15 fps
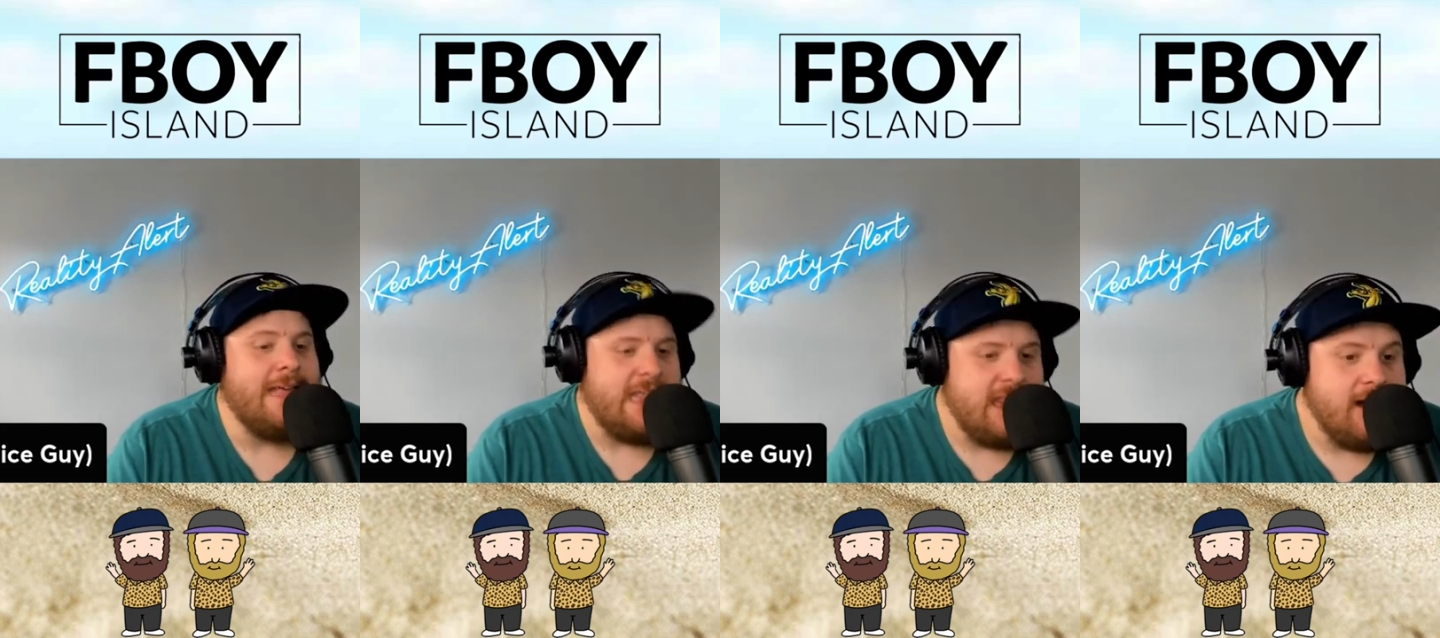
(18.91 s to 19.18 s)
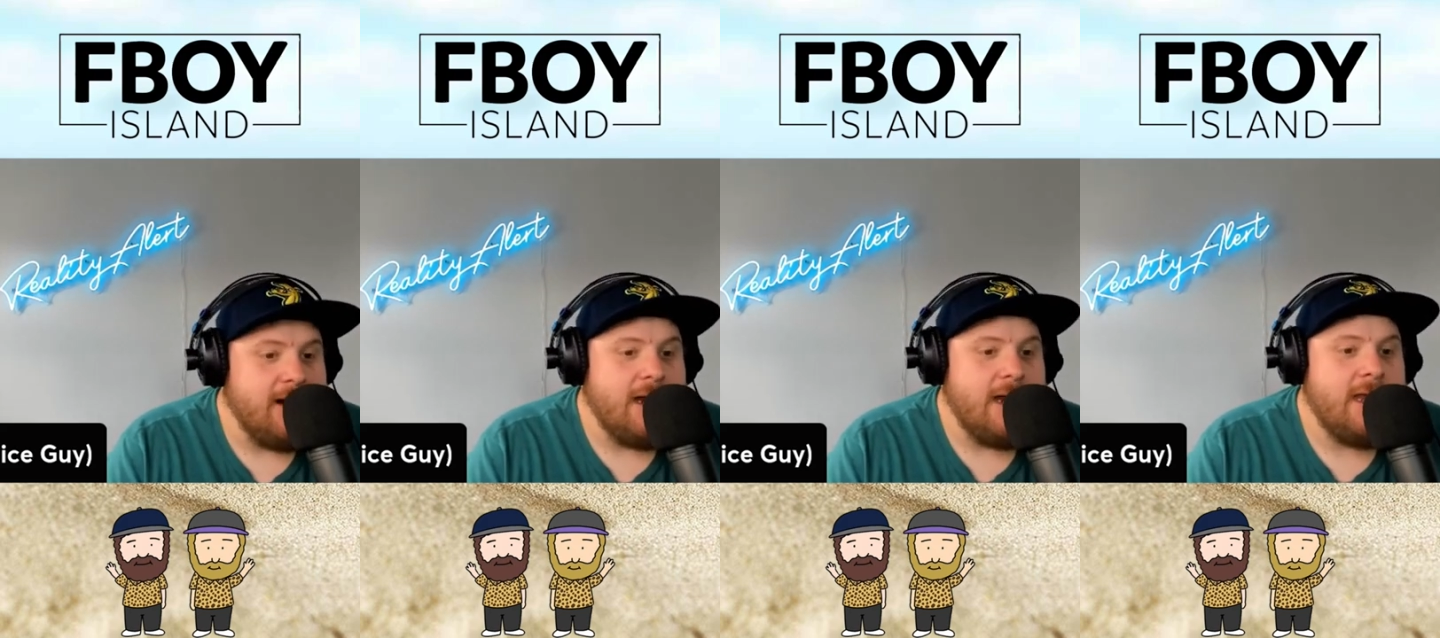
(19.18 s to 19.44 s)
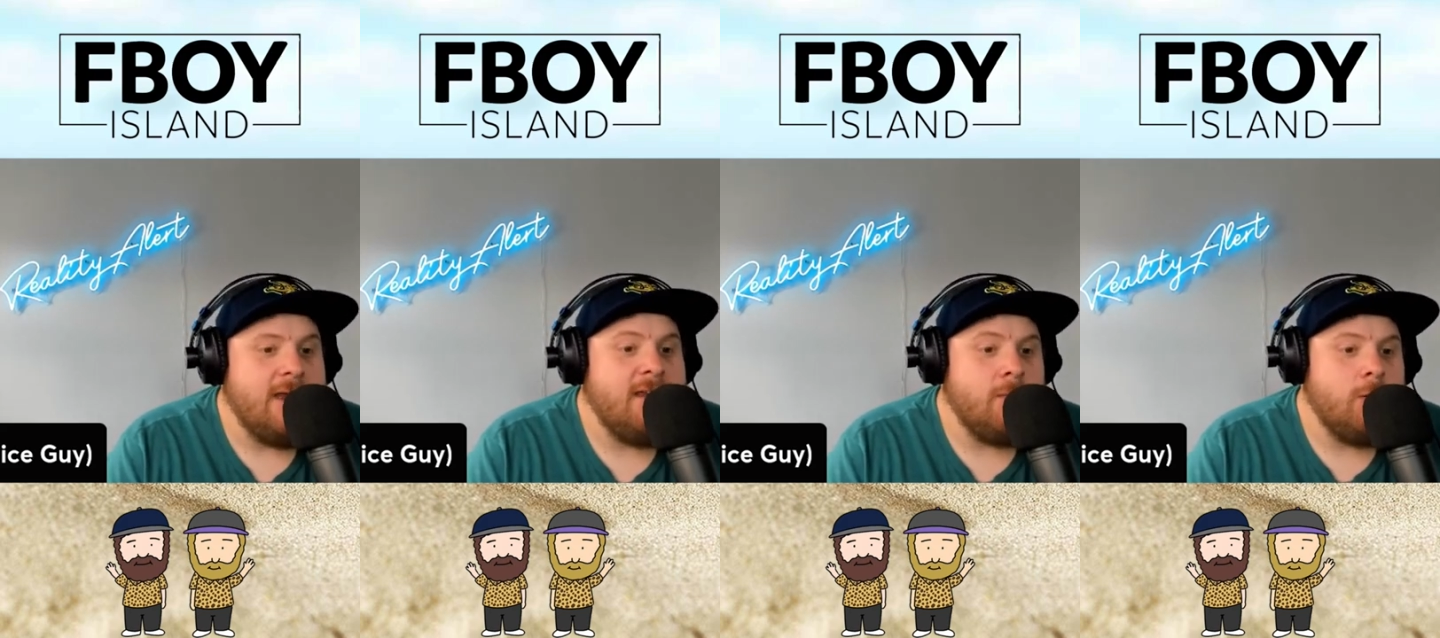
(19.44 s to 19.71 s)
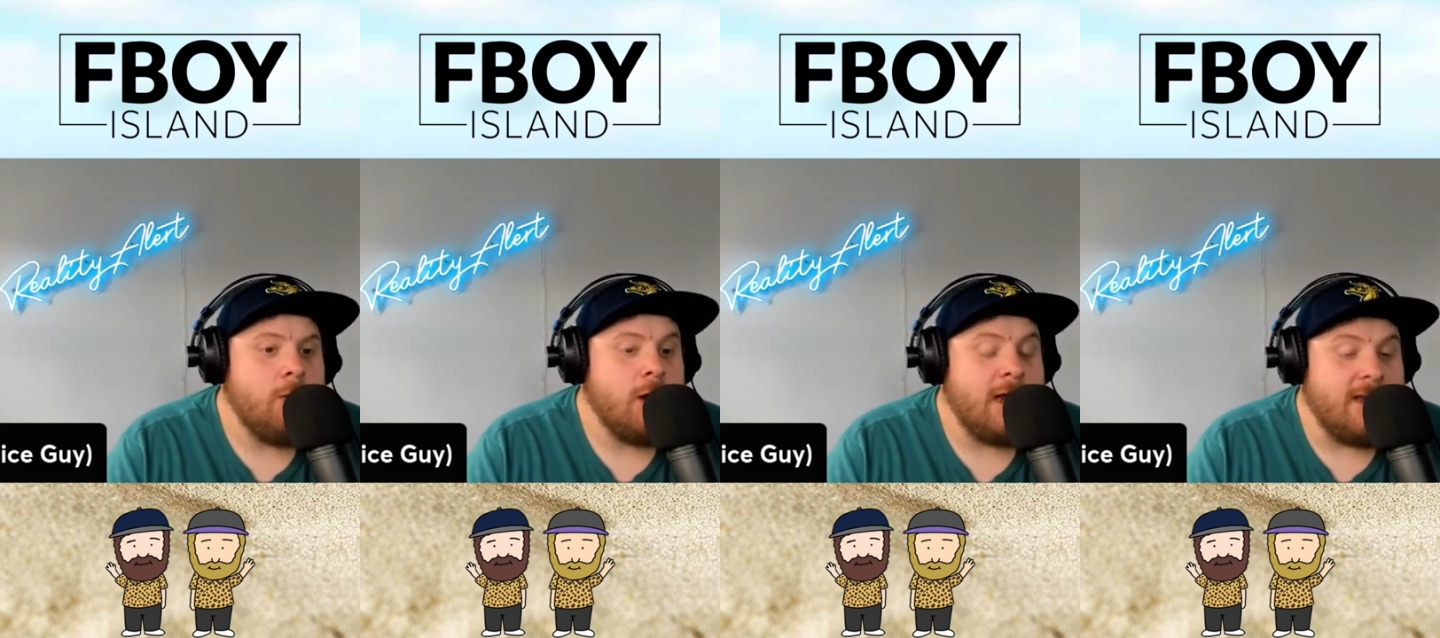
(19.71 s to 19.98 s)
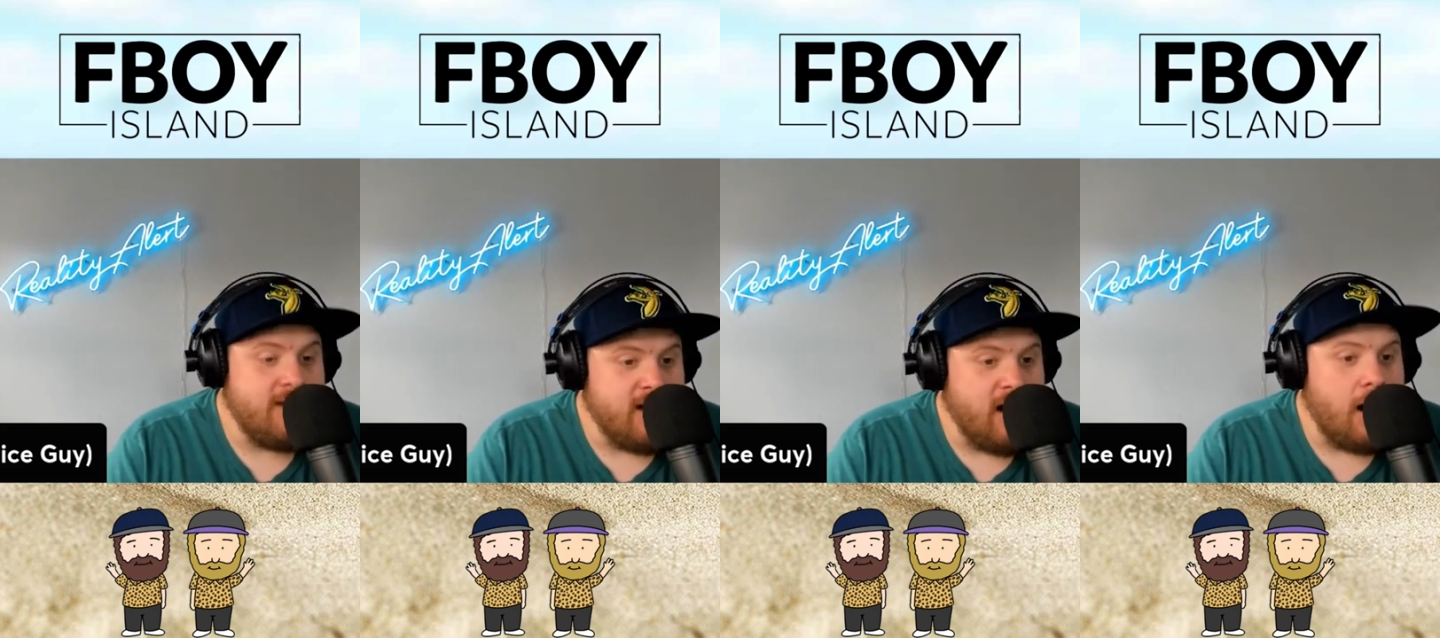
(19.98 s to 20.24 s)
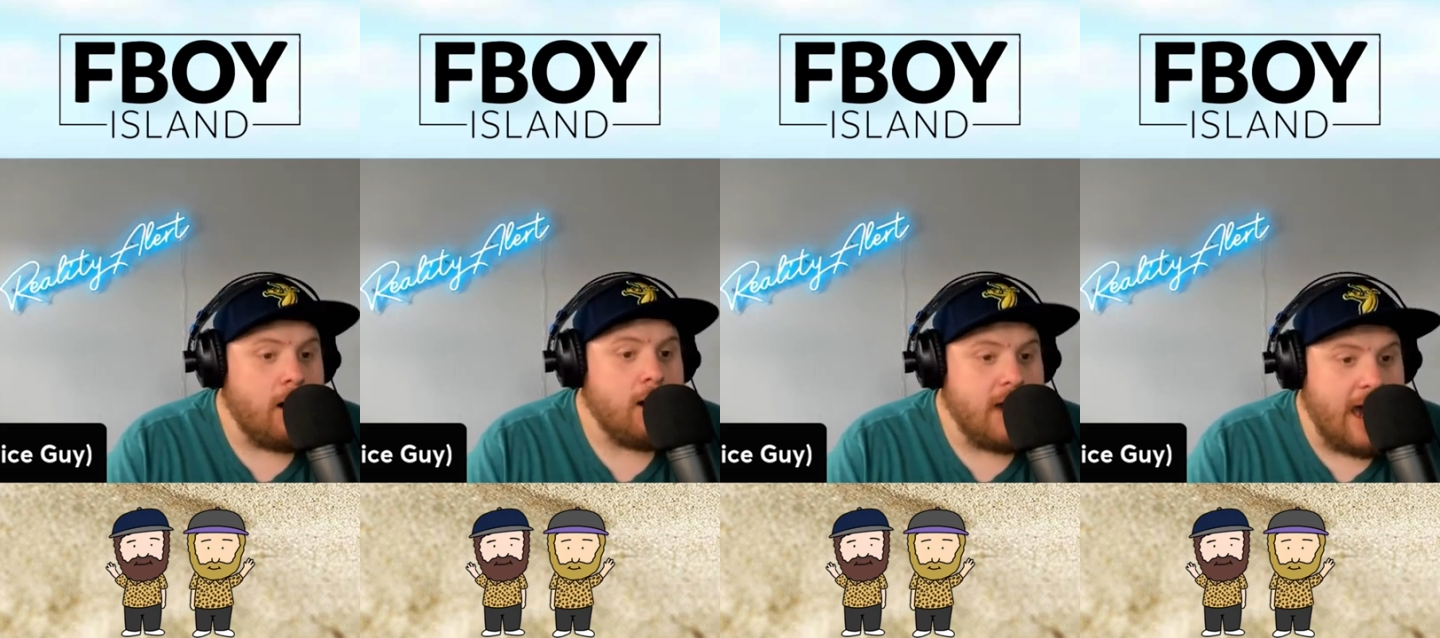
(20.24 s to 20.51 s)
they're going to need to put a
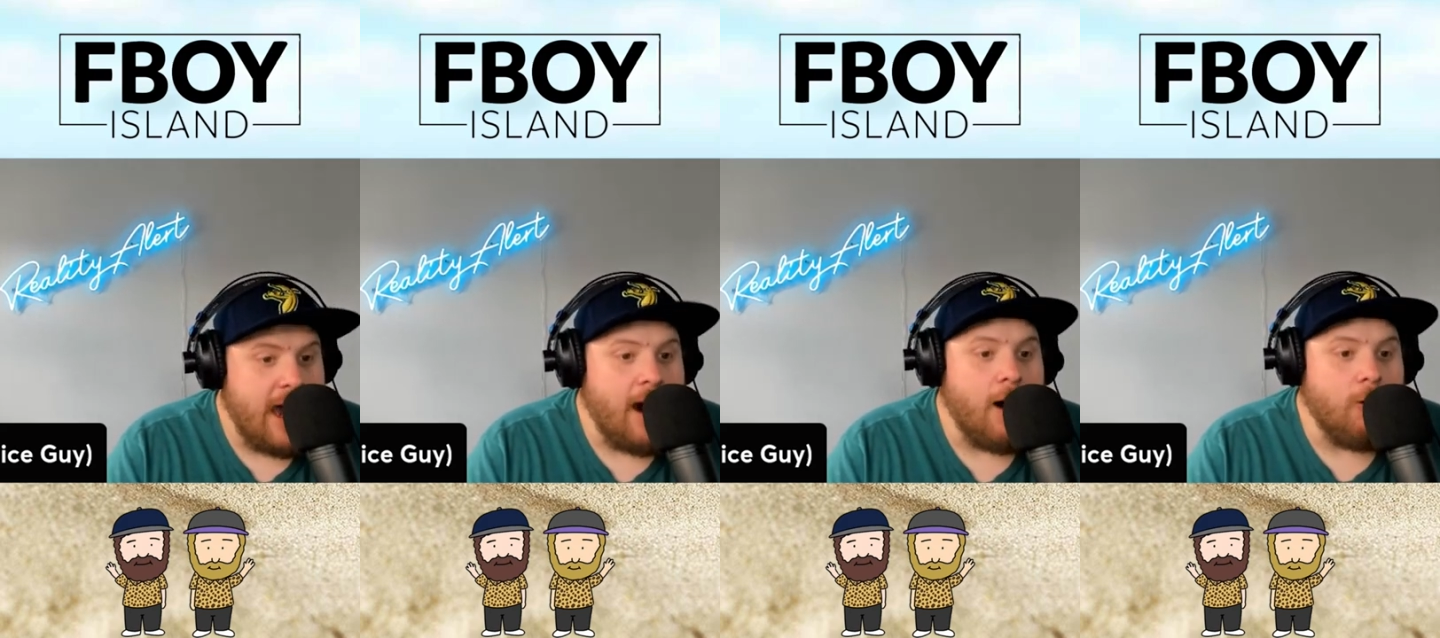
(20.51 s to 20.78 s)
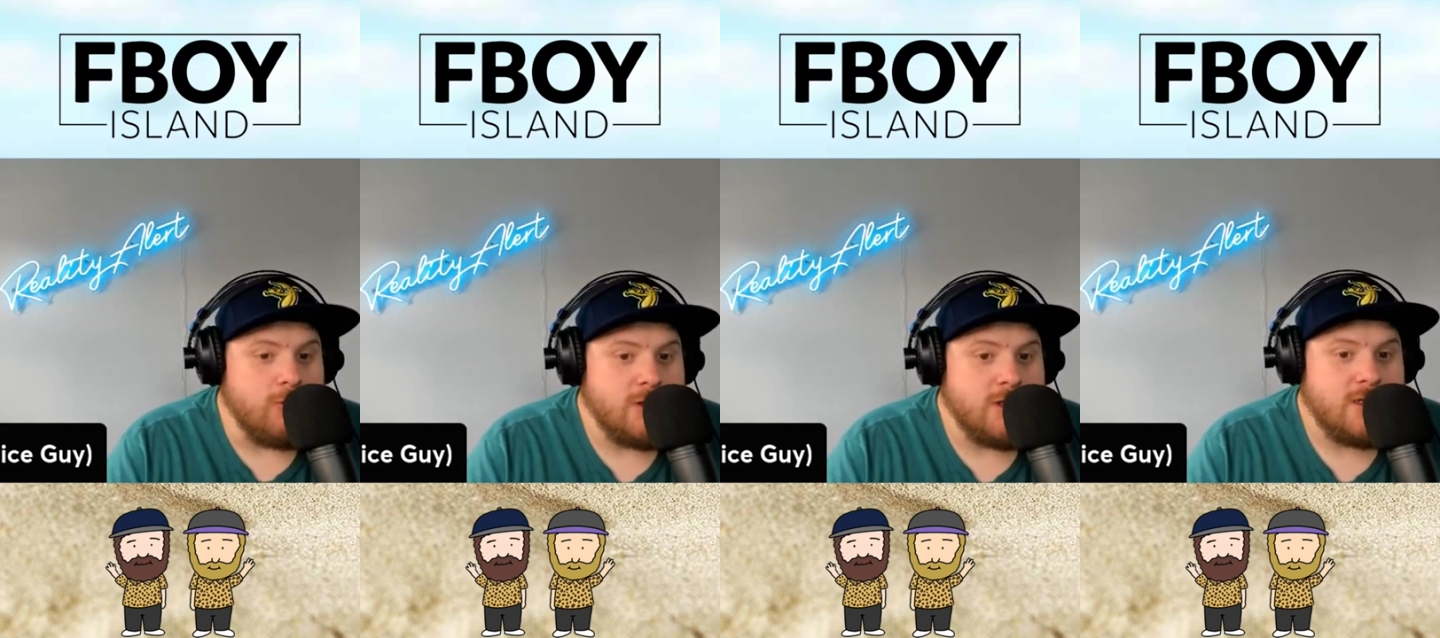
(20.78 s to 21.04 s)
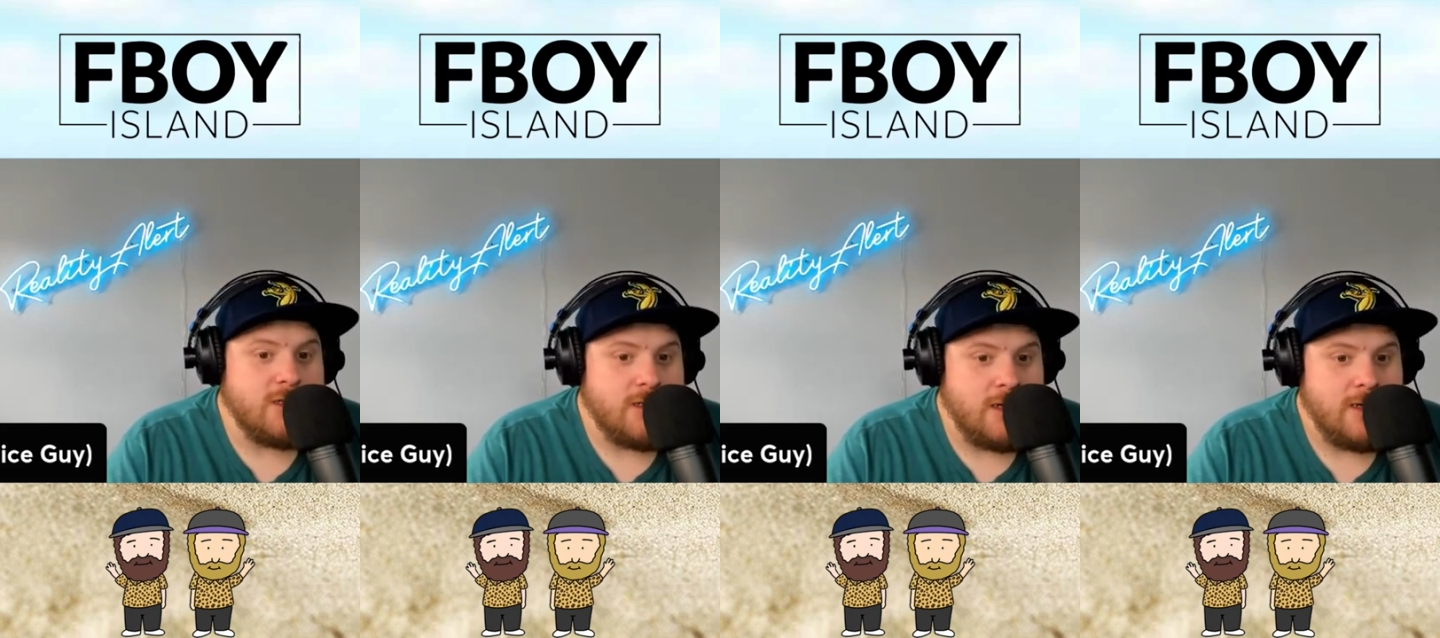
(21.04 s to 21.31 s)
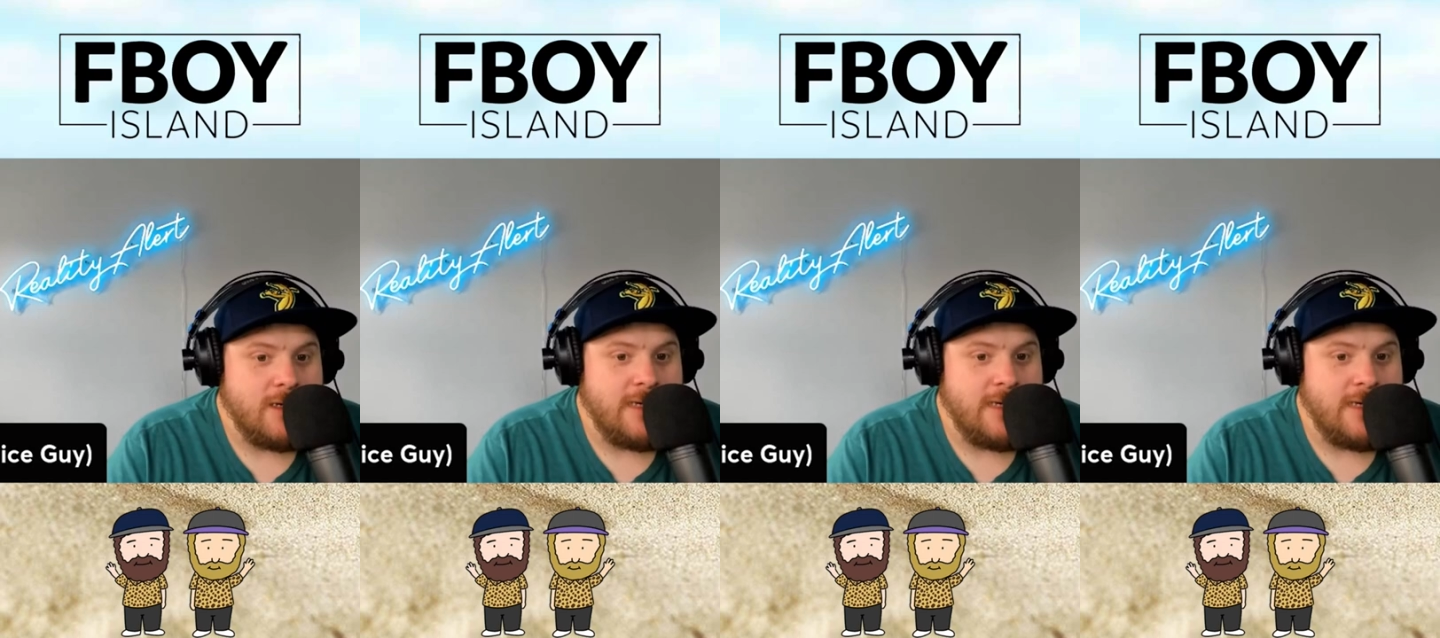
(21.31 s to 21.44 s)
dog house